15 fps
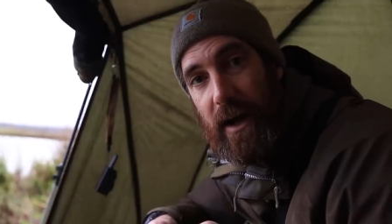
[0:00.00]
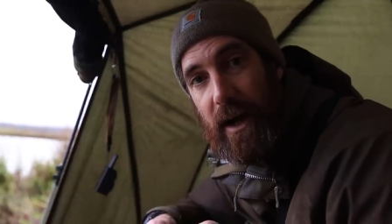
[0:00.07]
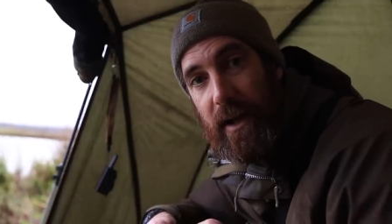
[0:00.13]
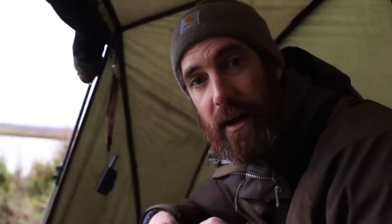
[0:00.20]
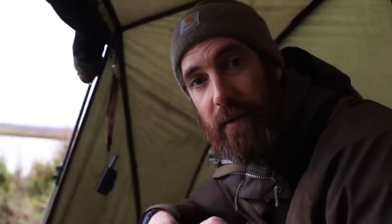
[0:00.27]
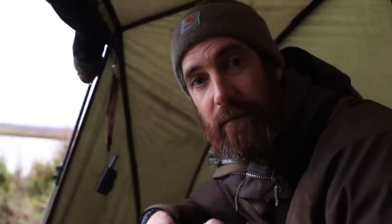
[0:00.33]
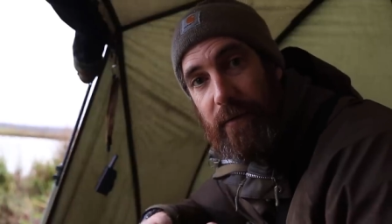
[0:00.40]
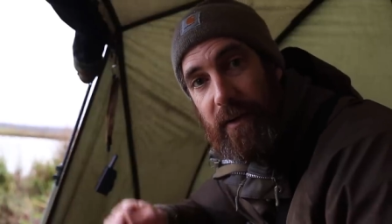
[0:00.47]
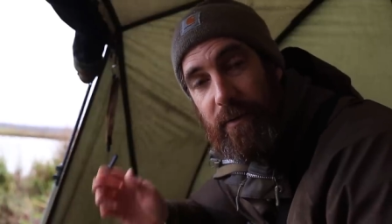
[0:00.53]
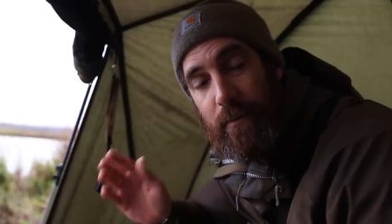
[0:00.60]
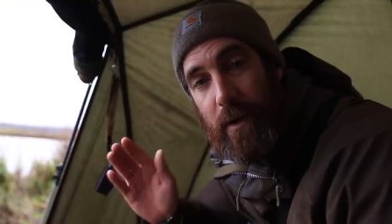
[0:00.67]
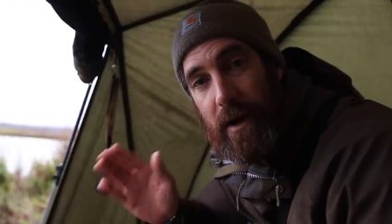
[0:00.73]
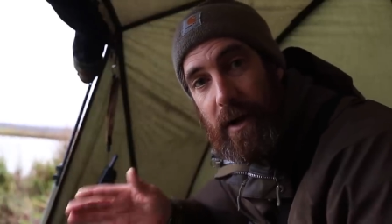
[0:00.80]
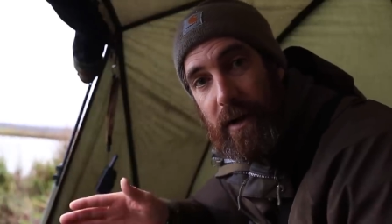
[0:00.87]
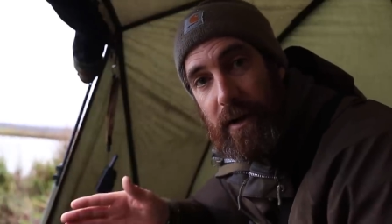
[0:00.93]
and then fish
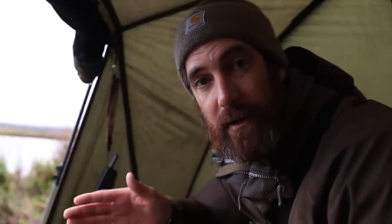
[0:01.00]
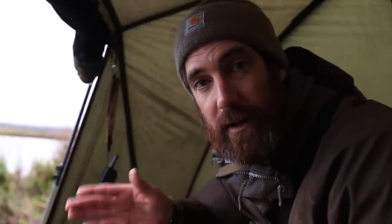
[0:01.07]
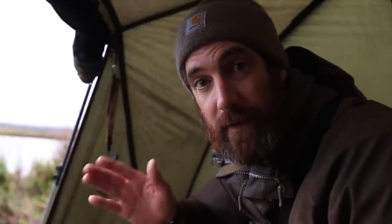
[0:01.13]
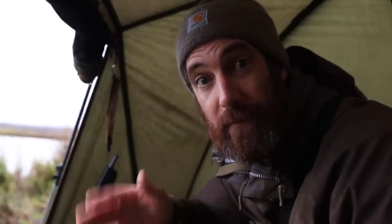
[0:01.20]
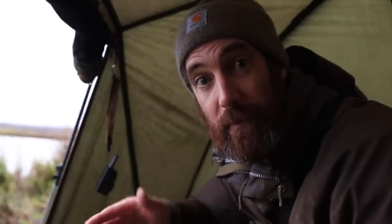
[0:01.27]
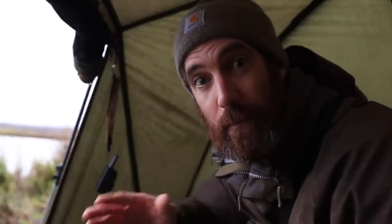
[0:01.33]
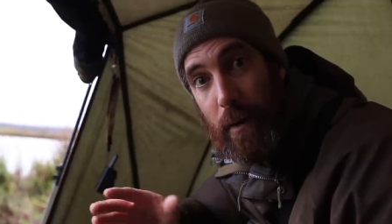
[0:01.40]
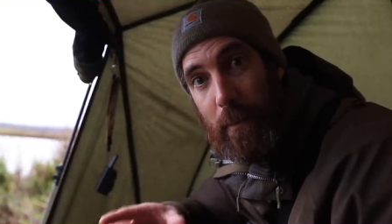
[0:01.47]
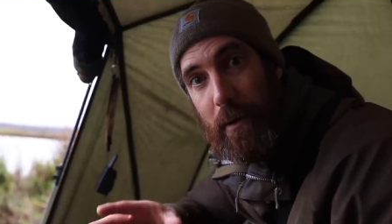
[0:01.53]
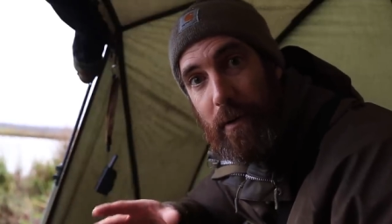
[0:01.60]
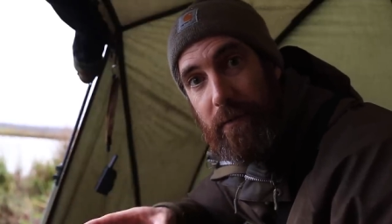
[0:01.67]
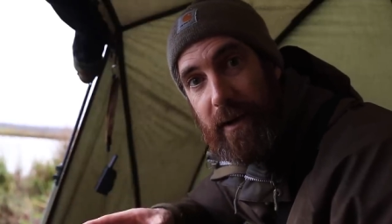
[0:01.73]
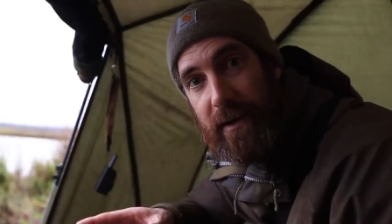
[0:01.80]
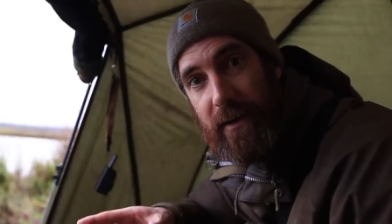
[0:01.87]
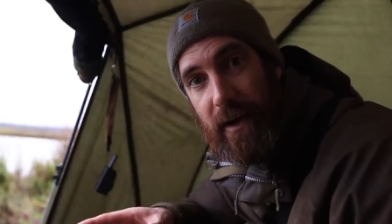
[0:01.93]
my different pop-up
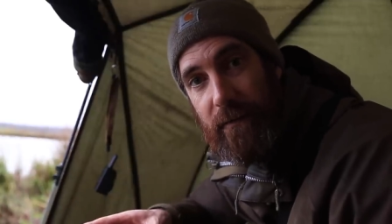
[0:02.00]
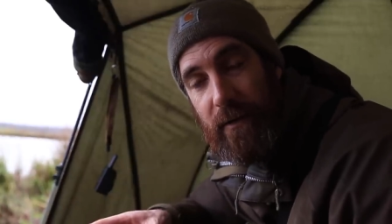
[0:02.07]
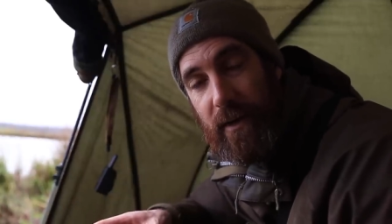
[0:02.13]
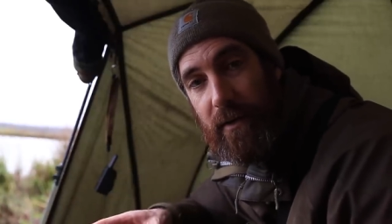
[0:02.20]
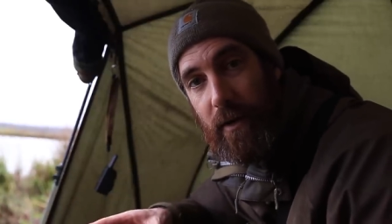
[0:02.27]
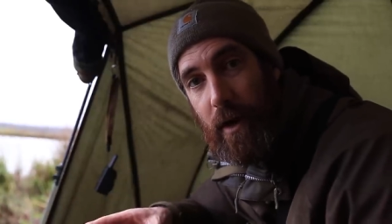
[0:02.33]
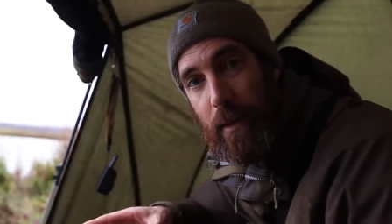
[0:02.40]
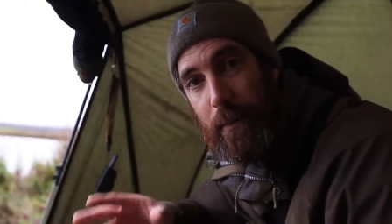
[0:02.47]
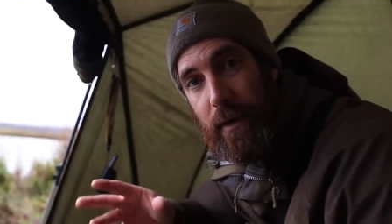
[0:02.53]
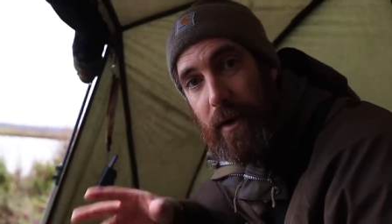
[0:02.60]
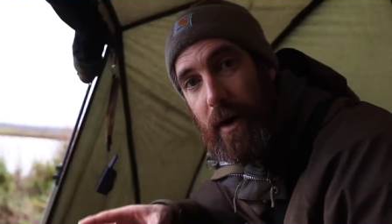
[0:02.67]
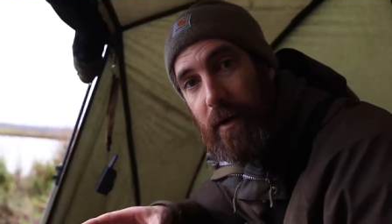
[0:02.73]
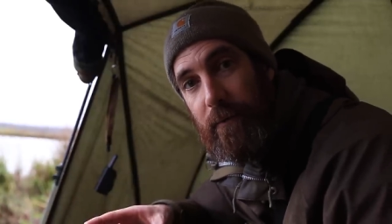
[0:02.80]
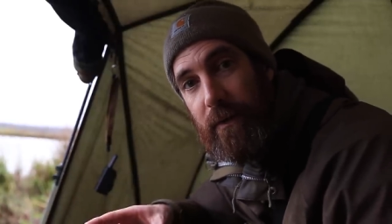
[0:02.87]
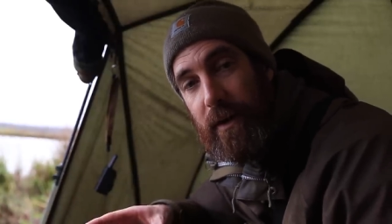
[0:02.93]
rigs over the top and
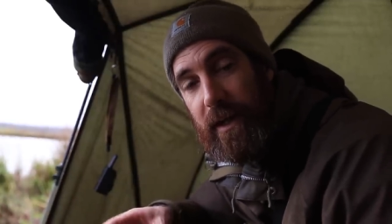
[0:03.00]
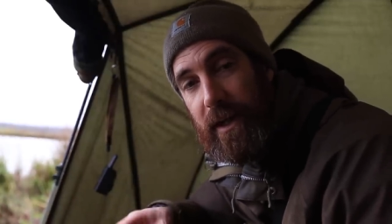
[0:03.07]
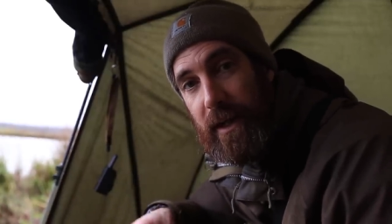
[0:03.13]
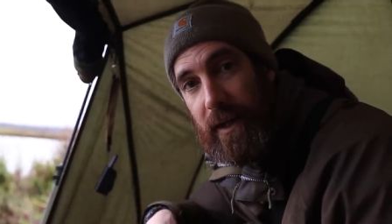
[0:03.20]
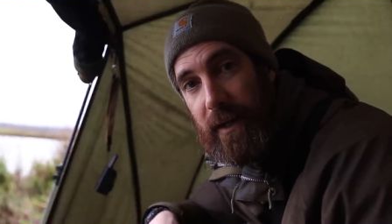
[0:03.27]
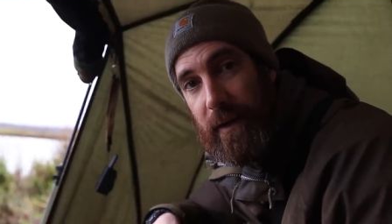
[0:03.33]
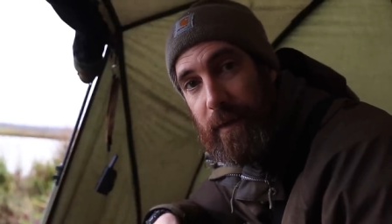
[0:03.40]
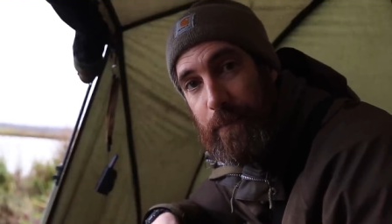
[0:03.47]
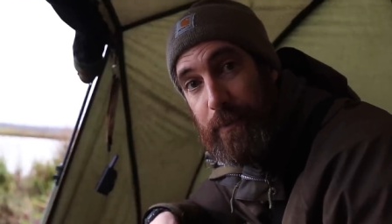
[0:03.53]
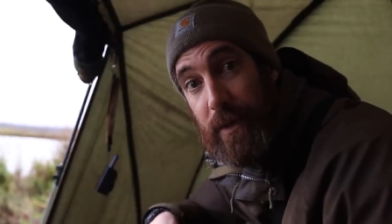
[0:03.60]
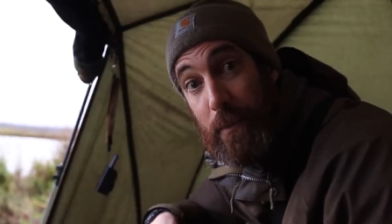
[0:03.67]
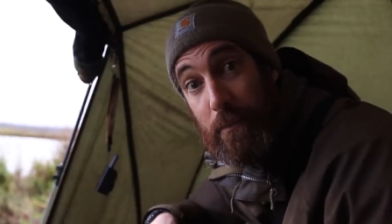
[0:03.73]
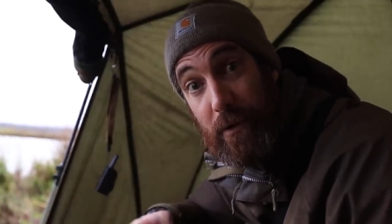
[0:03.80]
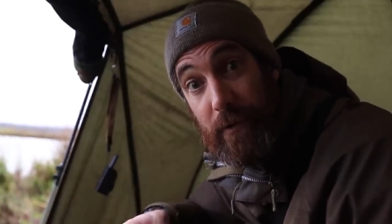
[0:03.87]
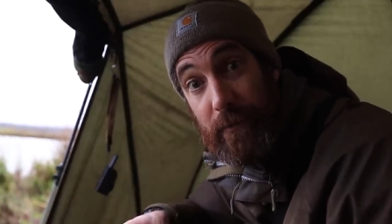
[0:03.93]
hopefully
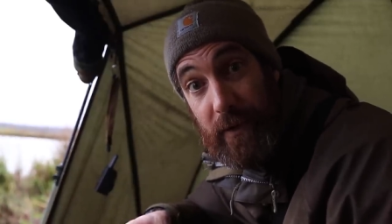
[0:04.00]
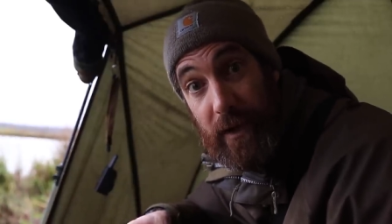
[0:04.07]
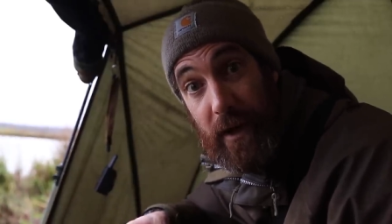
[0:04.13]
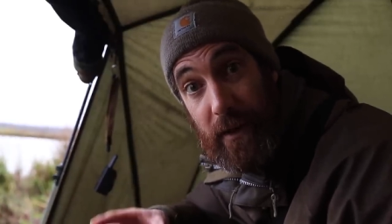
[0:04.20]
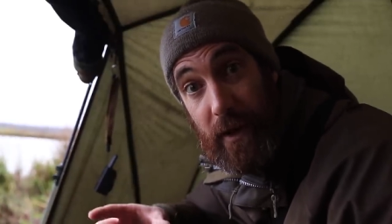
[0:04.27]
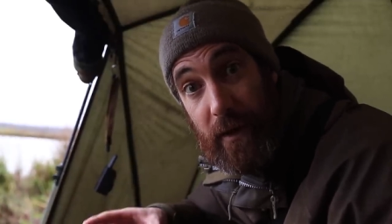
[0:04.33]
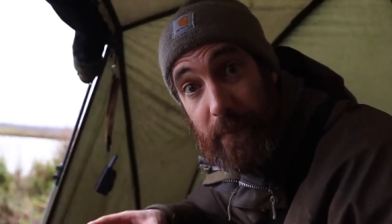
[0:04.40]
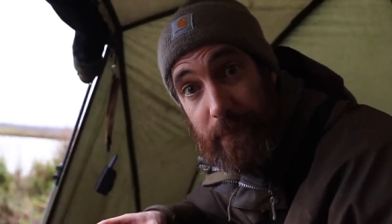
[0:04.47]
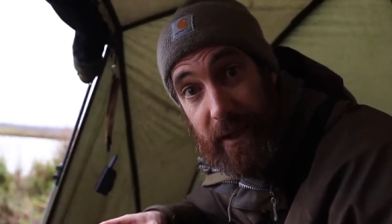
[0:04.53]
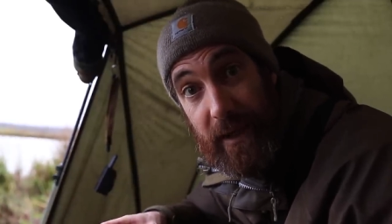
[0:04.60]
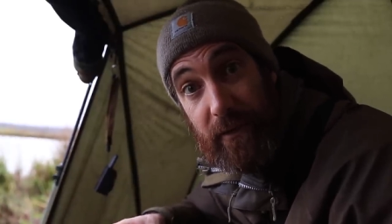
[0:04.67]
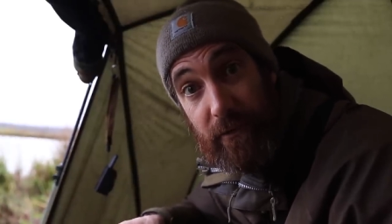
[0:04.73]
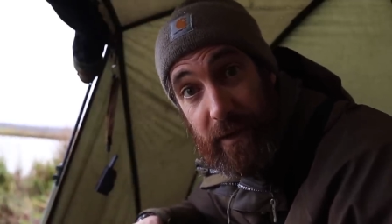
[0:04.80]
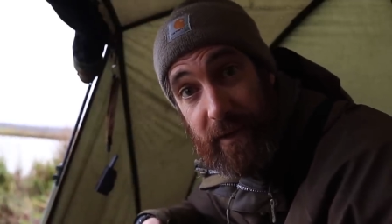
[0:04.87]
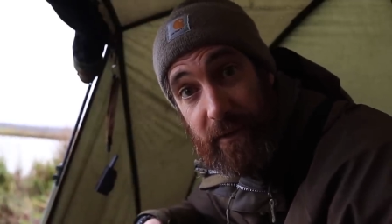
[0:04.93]
prove to you that
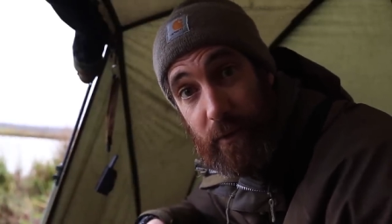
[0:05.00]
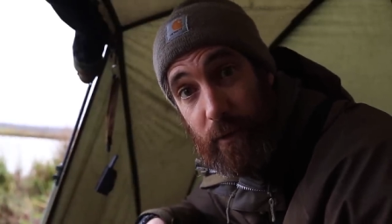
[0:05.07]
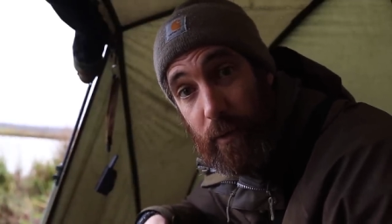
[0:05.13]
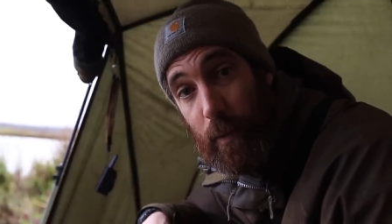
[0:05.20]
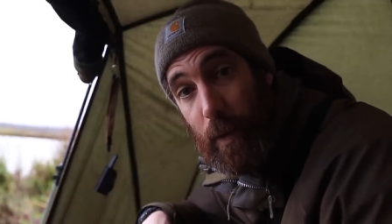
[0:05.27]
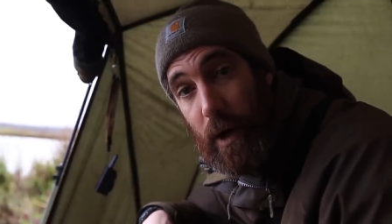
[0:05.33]
these rigs all